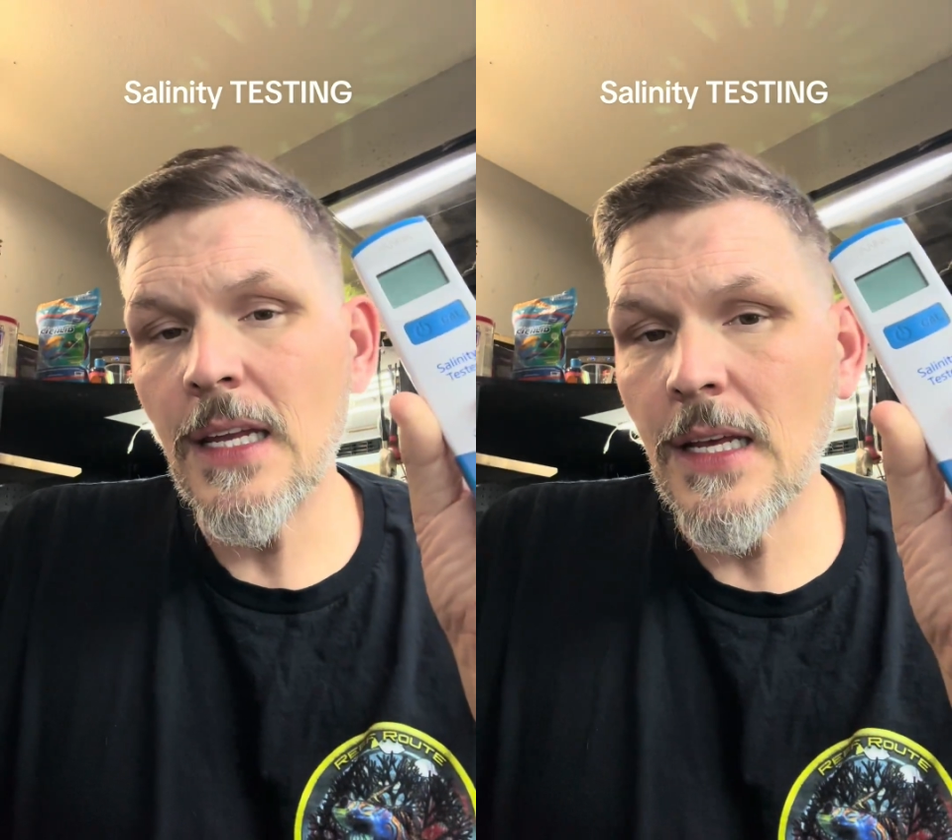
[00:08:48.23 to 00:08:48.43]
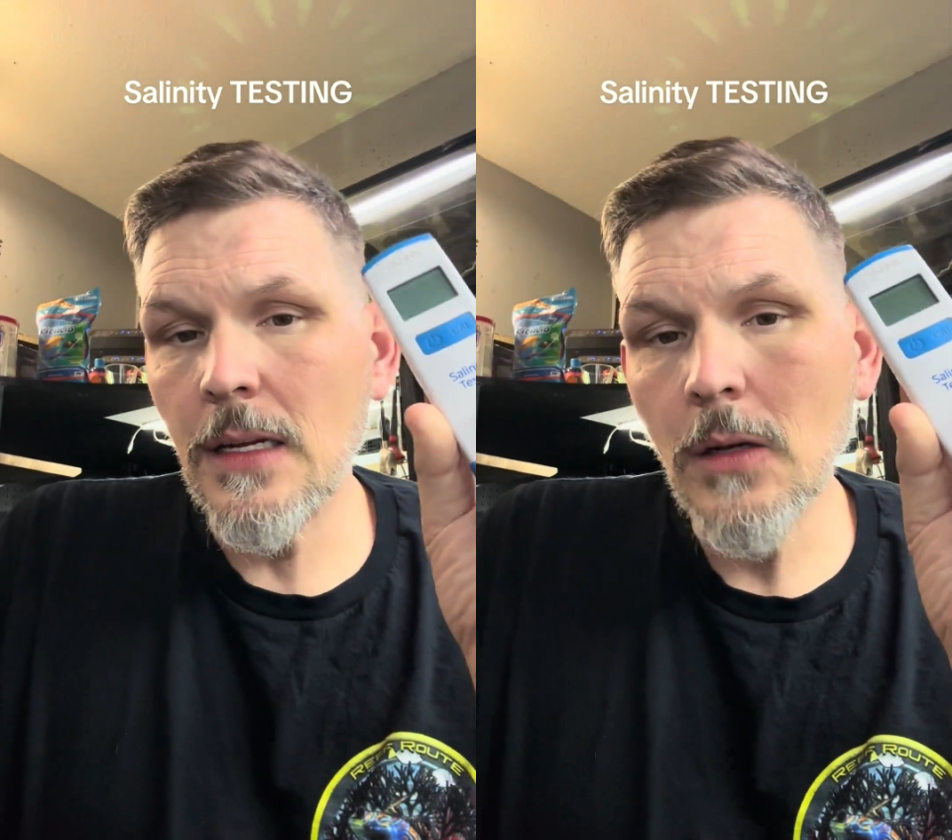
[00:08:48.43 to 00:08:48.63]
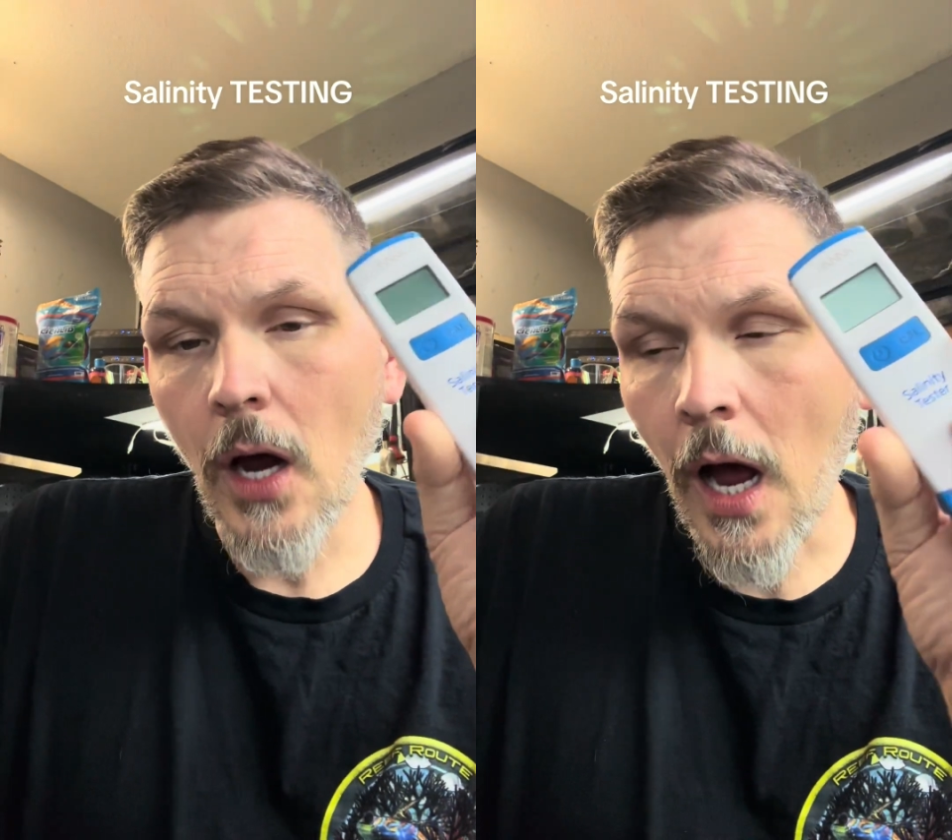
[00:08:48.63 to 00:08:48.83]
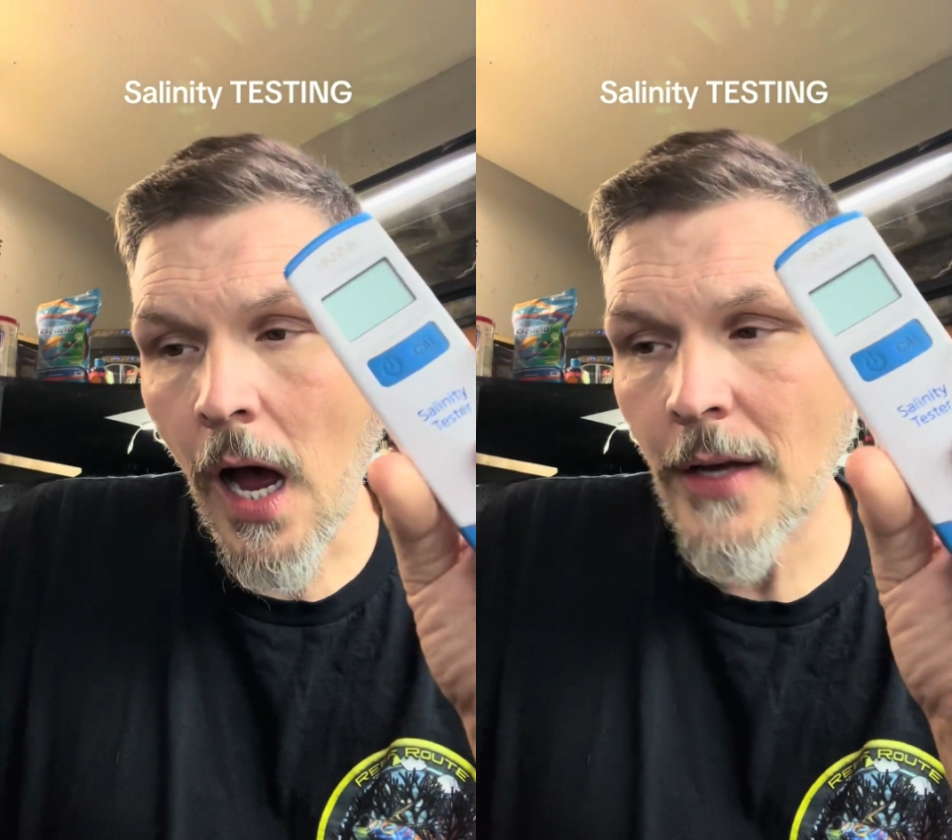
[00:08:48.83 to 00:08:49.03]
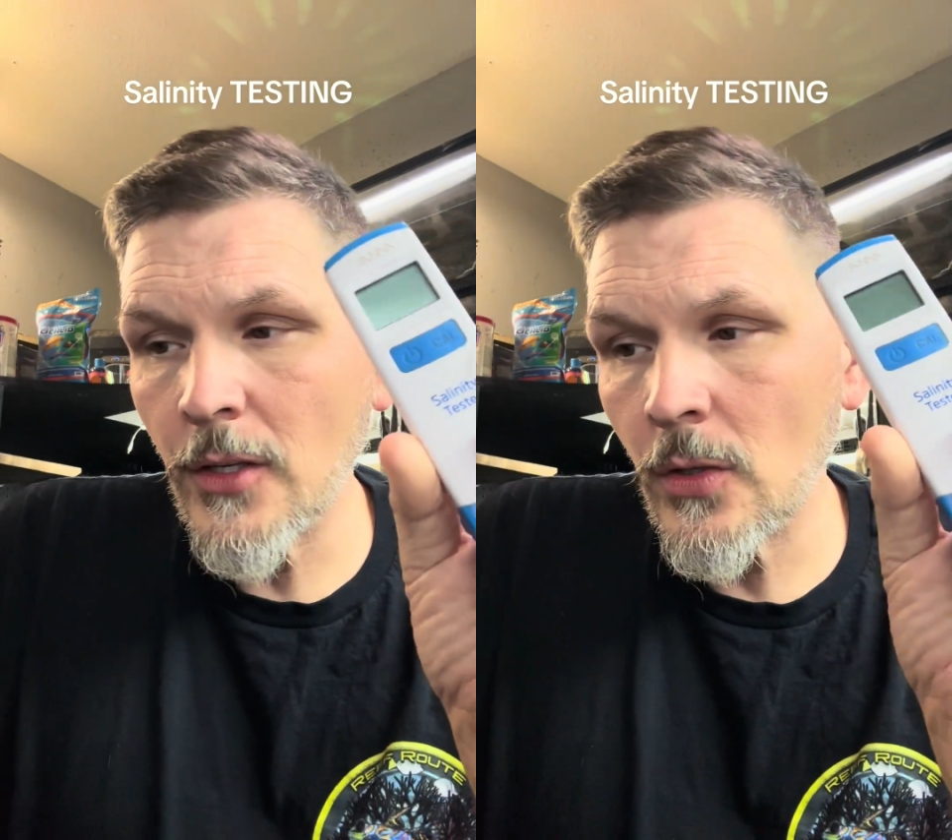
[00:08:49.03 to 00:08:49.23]
it,
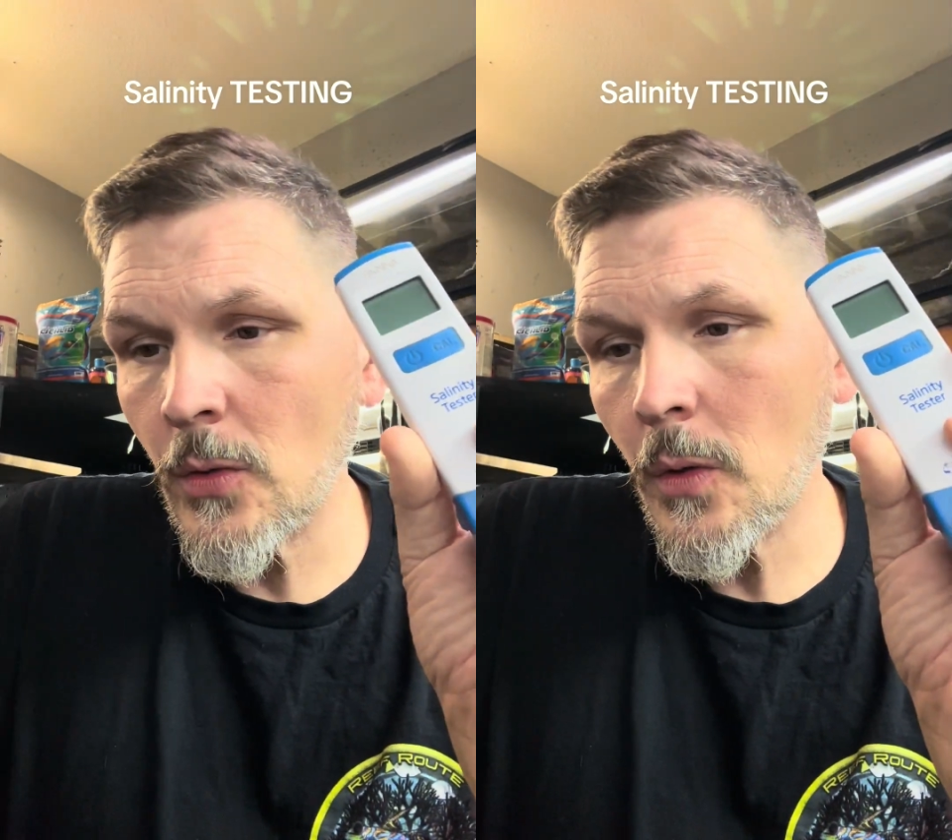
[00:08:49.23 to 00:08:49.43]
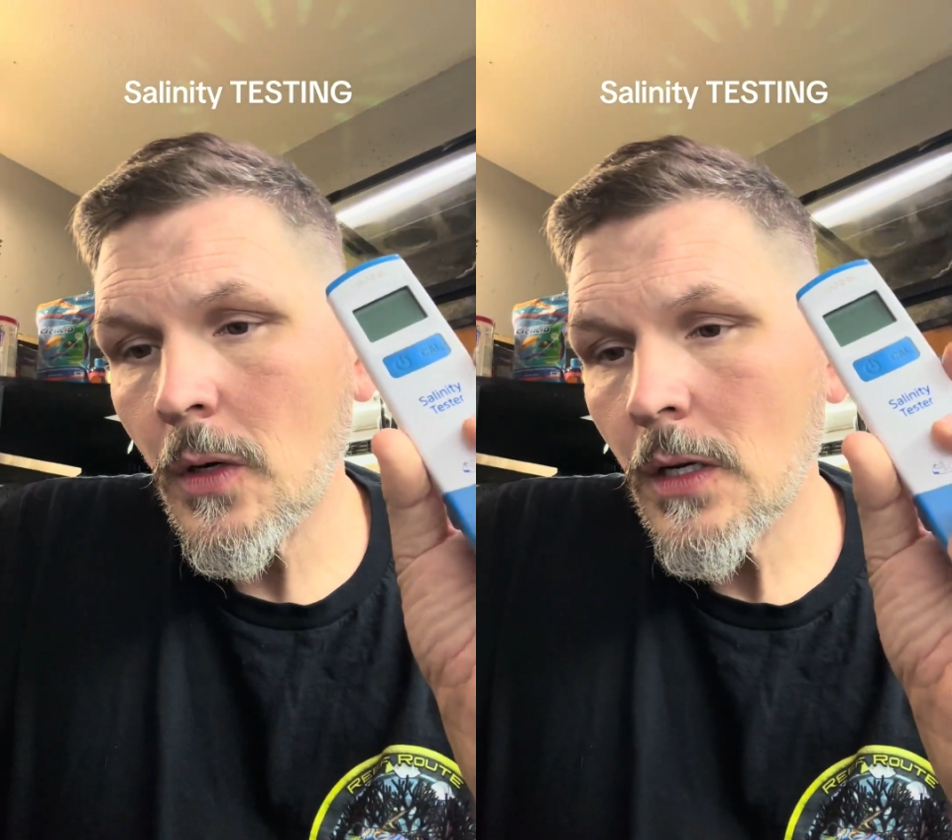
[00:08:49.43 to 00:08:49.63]
on you,